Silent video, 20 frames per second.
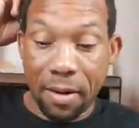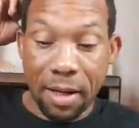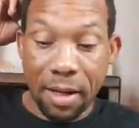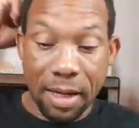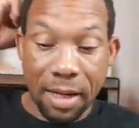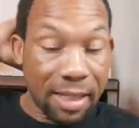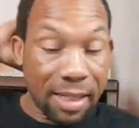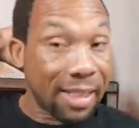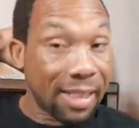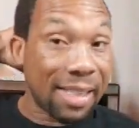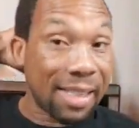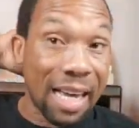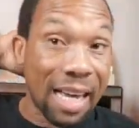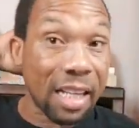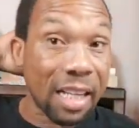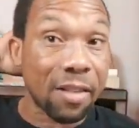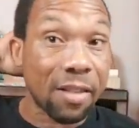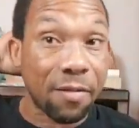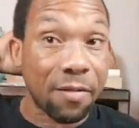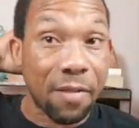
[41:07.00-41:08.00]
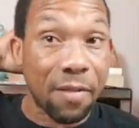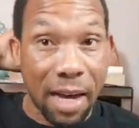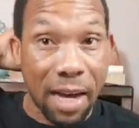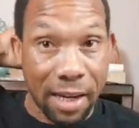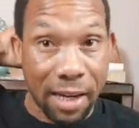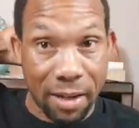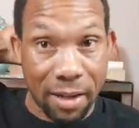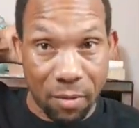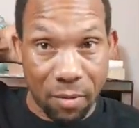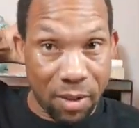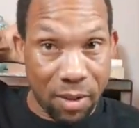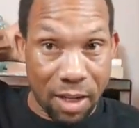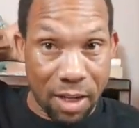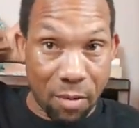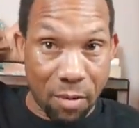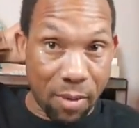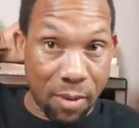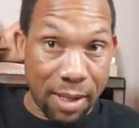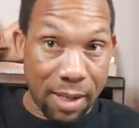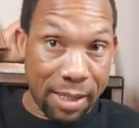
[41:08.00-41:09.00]
dissatisfied with their
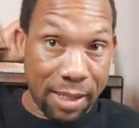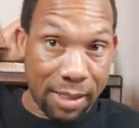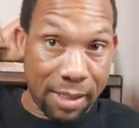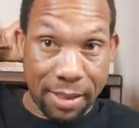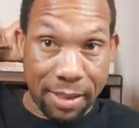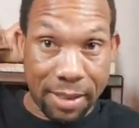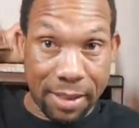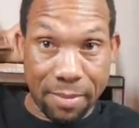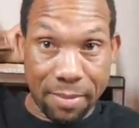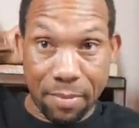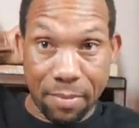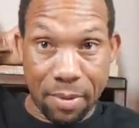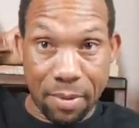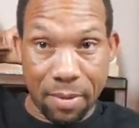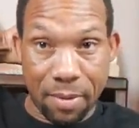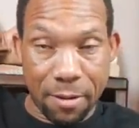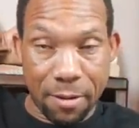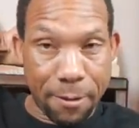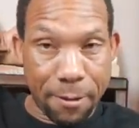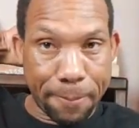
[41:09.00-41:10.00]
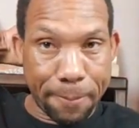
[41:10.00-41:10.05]
relationships.